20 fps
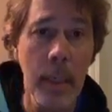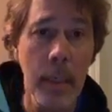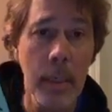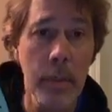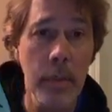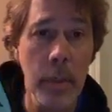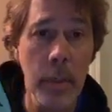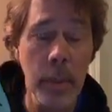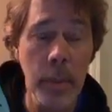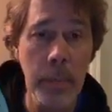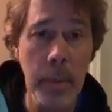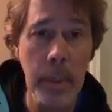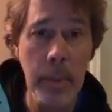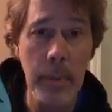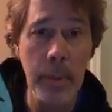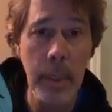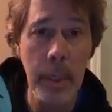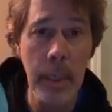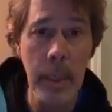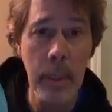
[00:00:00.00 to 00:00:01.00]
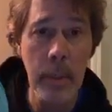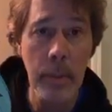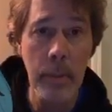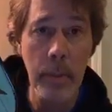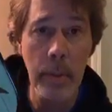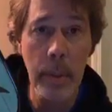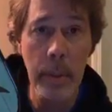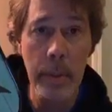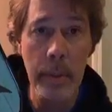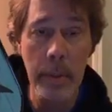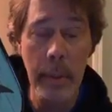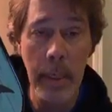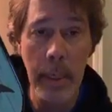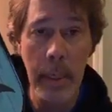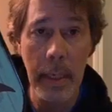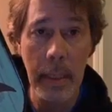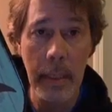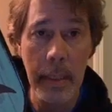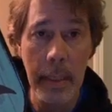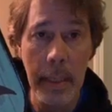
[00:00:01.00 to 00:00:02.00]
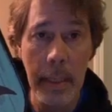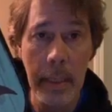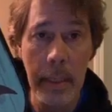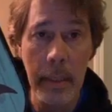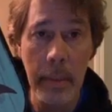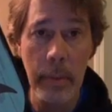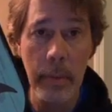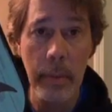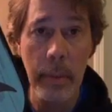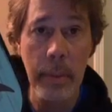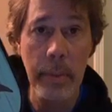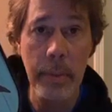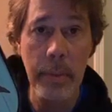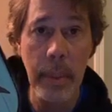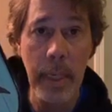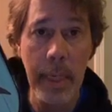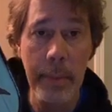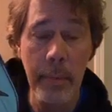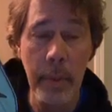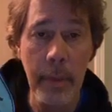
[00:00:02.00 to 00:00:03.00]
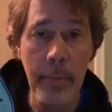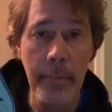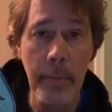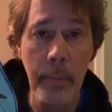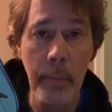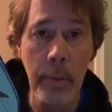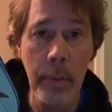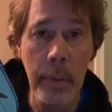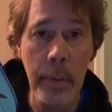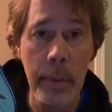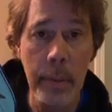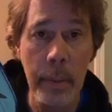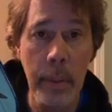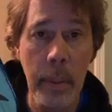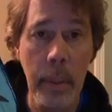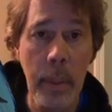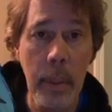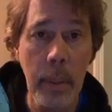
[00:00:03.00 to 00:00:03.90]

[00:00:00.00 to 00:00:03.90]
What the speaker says: Christmas and enjoys the holiday, enjoys time off from work.